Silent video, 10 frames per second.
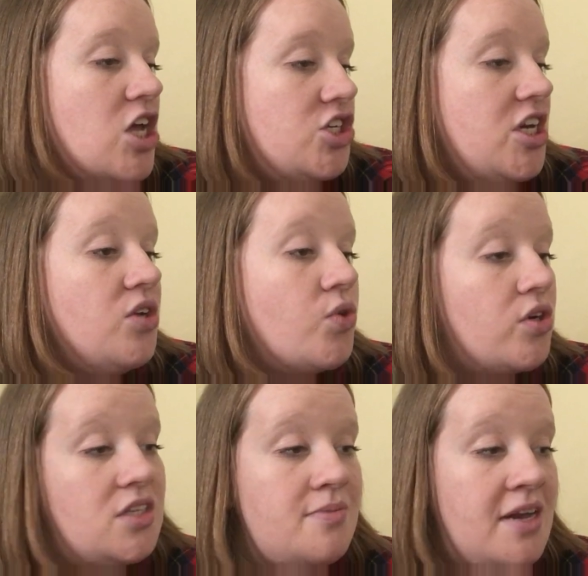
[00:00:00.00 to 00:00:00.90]
She
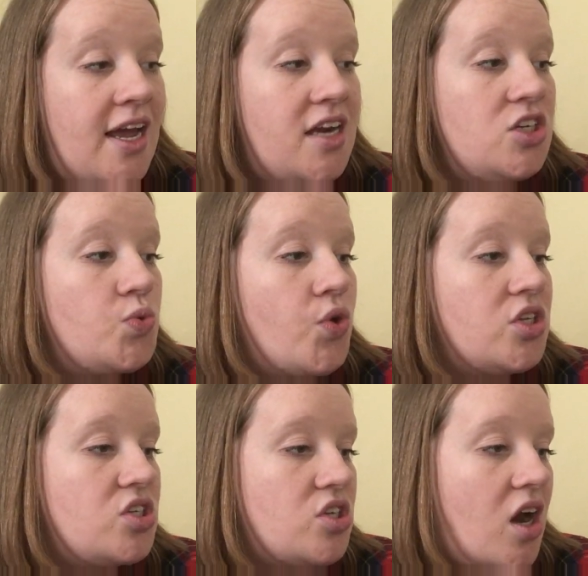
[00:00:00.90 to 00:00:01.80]
ignored them and headed toward
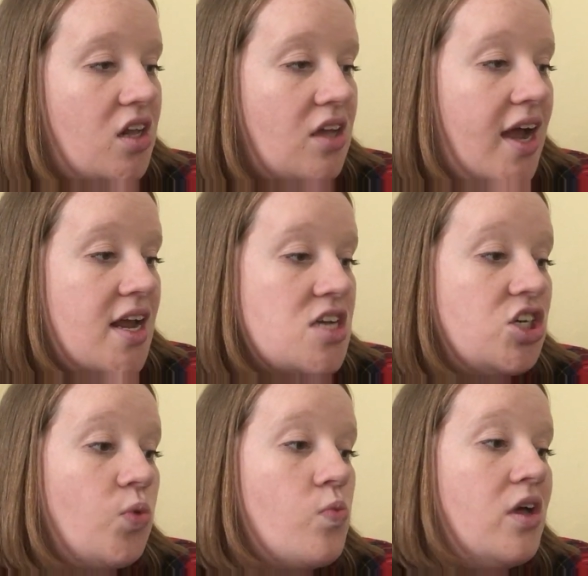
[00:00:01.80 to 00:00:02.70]
the starting line
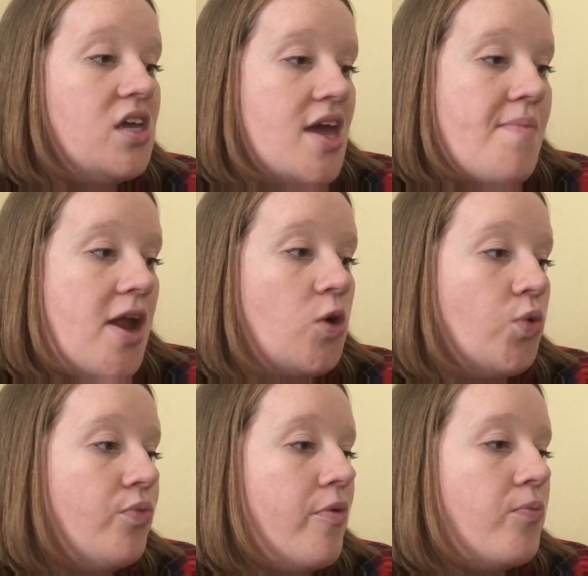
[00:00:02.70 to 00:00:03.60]
until William and a
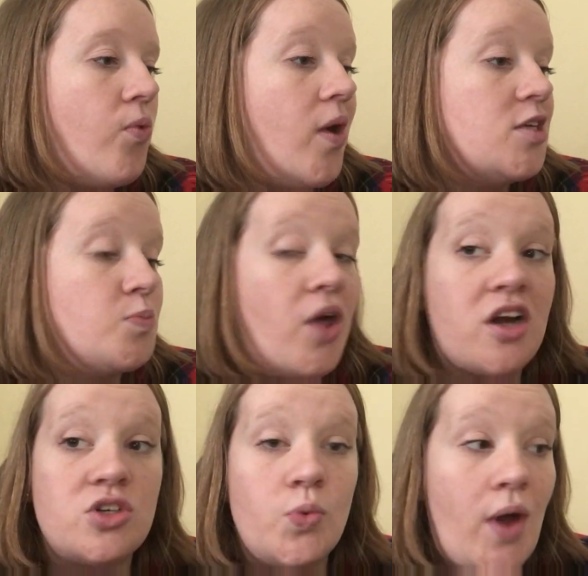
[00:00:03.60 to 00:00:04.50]
group of boys
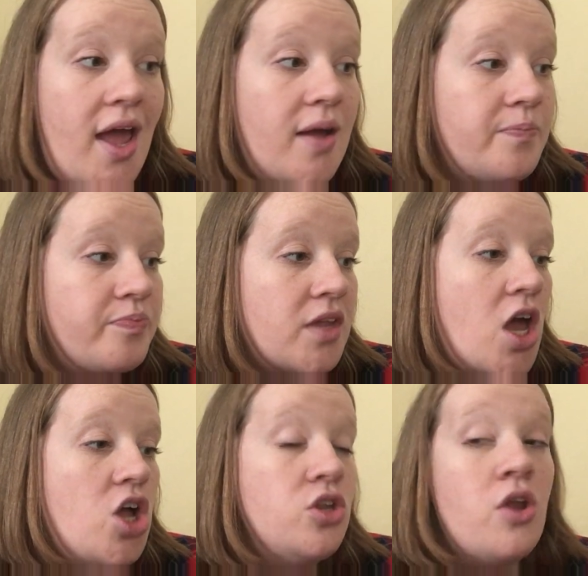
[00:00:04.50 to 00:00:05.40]
blocked her way.
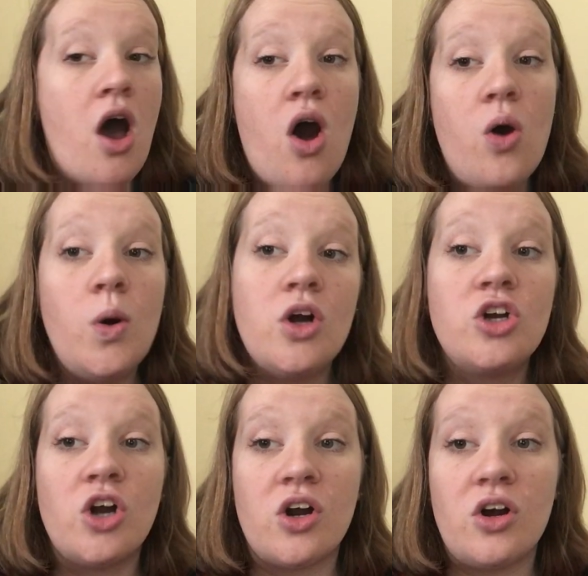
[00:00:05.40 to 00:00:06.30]
"No
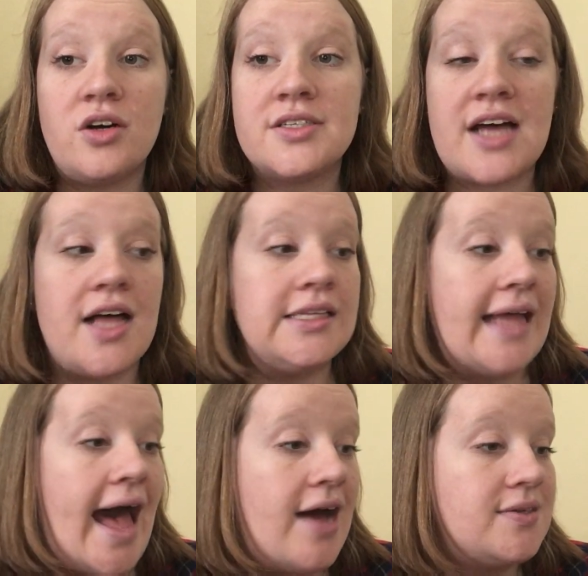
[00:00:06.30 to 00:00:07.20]
girls
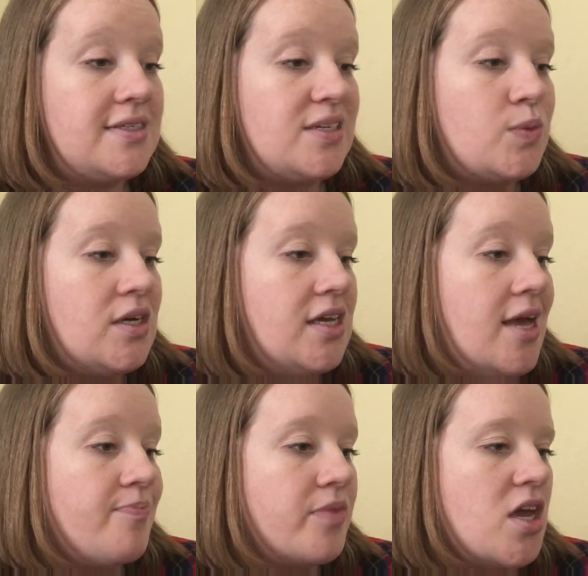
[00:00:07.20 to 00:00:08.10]
allowed," said
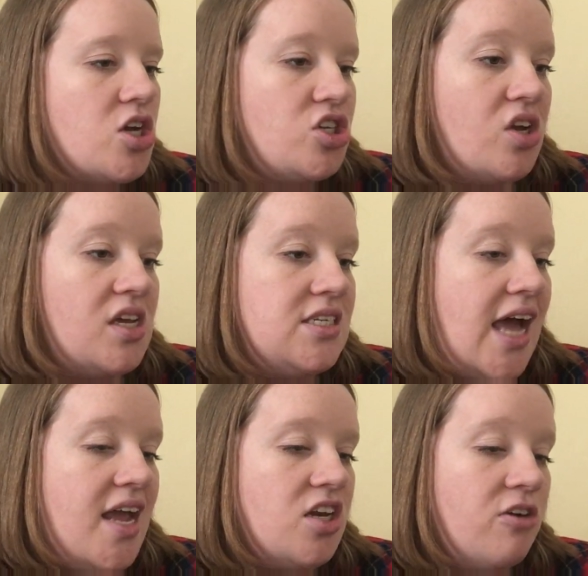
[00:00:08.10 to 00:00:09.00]
William. Charlotte
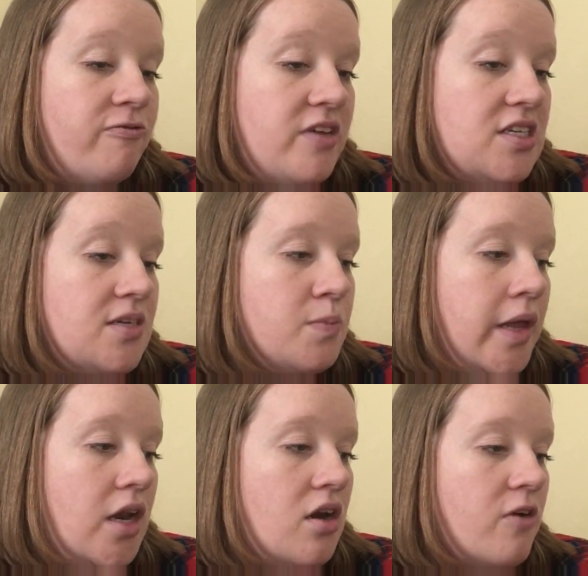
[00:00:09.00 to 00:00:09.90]
tightened her fists and
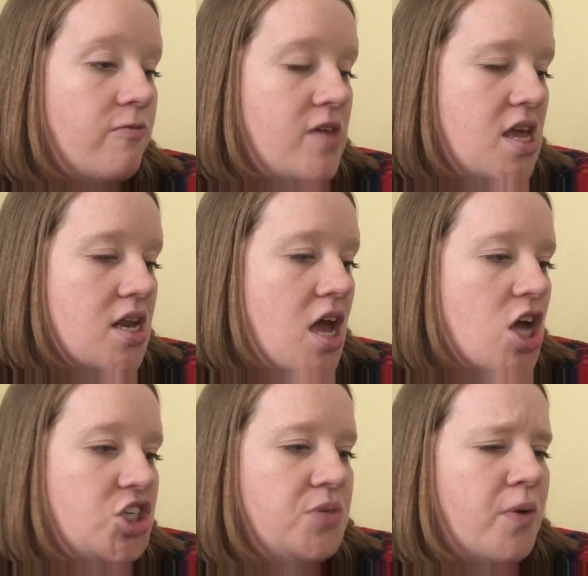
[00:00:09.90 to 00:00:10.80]
planted her feet.
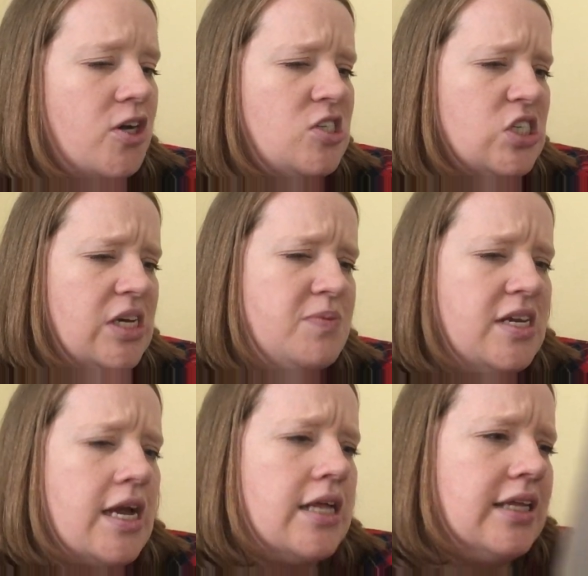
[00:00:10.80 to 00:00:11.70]
She pursed her lips
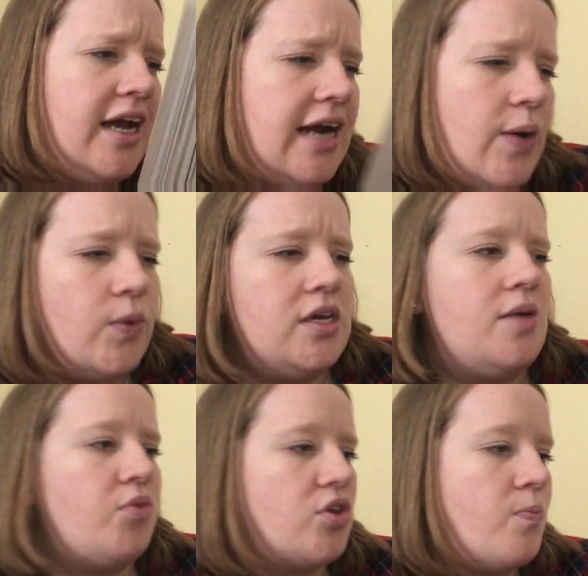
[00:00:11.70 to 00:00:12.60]
and glared at
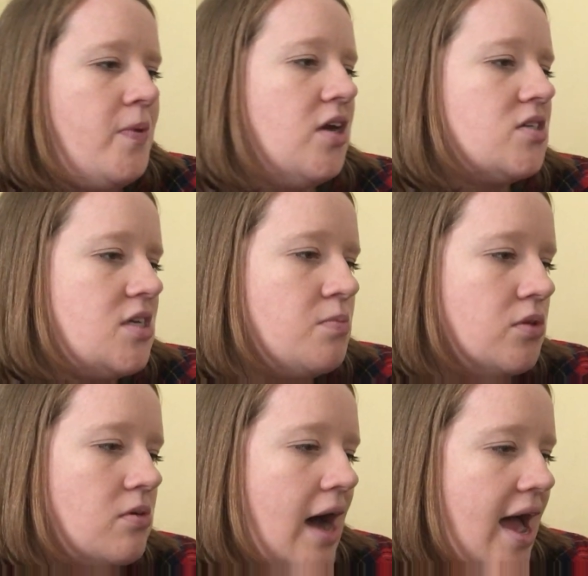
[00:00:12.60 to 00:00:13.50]
William with her piercing
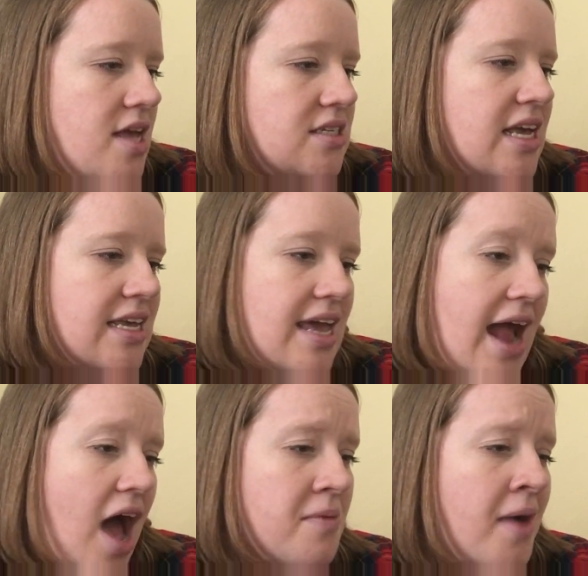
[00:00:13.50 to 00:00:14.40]
blue eyes. "Get
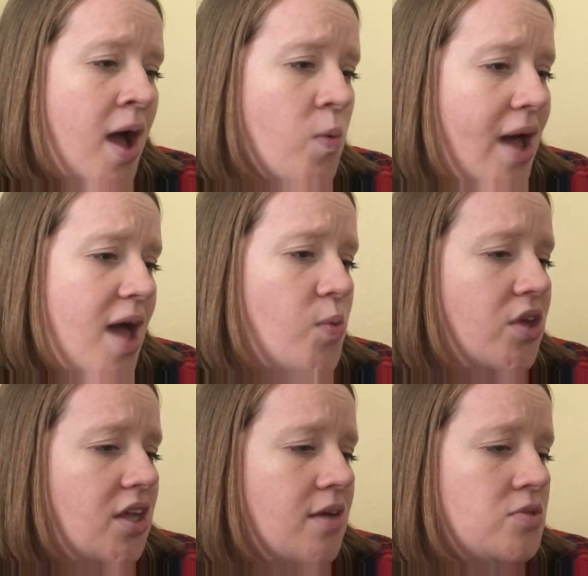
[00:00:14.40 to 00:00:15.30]
out of my way,
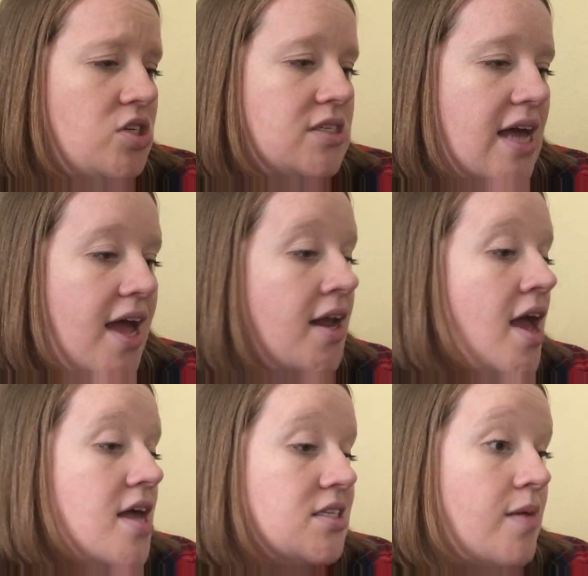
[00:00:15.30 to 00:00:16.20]
William," she said.
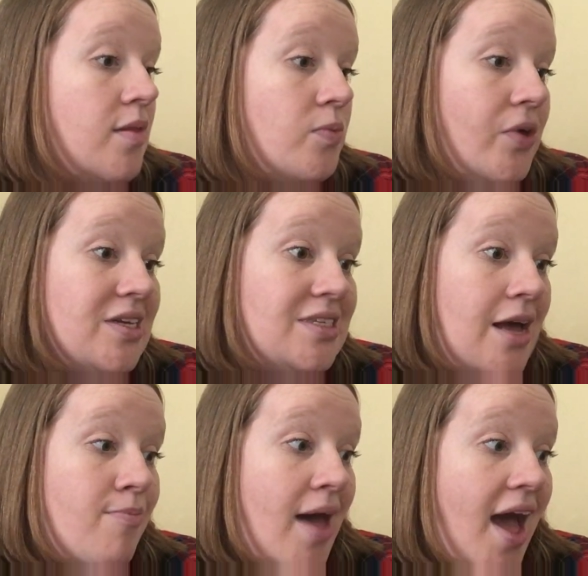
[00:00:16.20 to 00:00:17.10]
Some of the boys
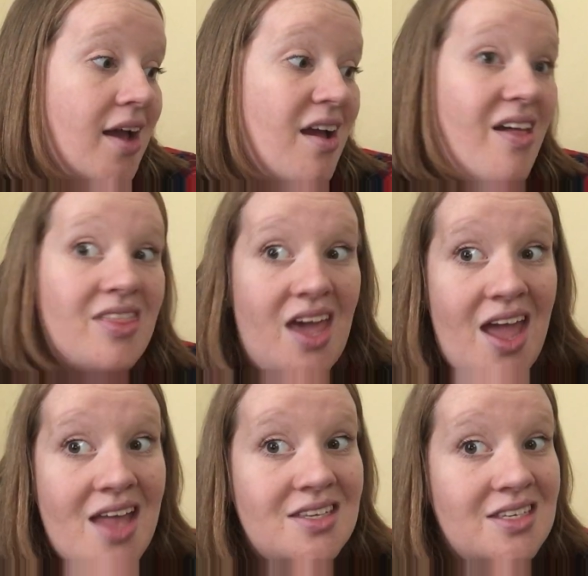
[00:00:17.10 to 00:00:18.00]
stepped back. They
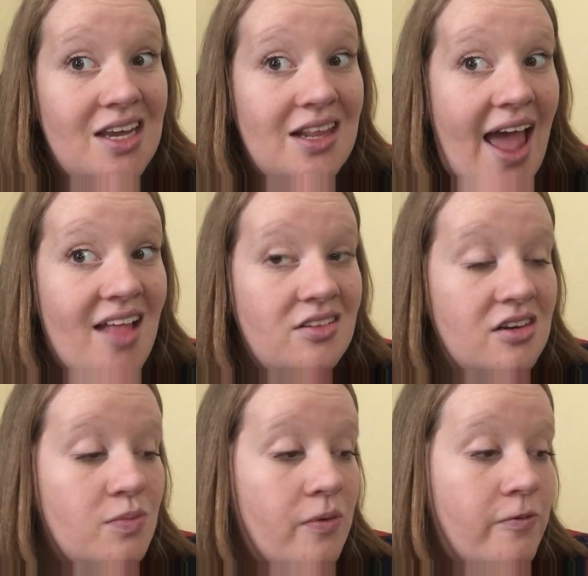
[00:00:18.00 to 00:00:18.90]
had seen that
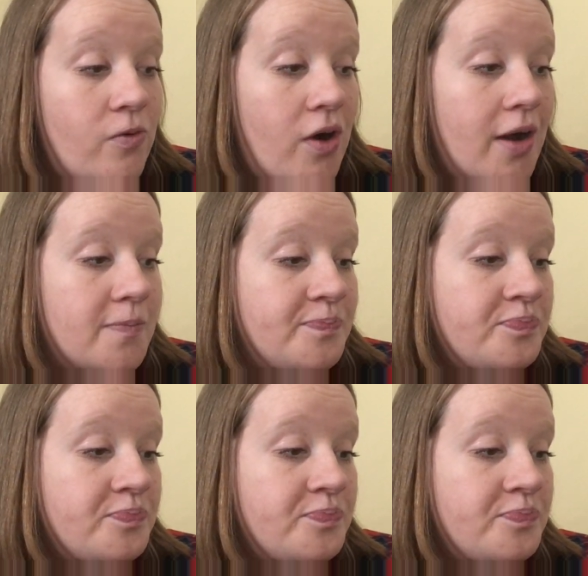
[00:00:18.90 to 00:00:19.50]
look before.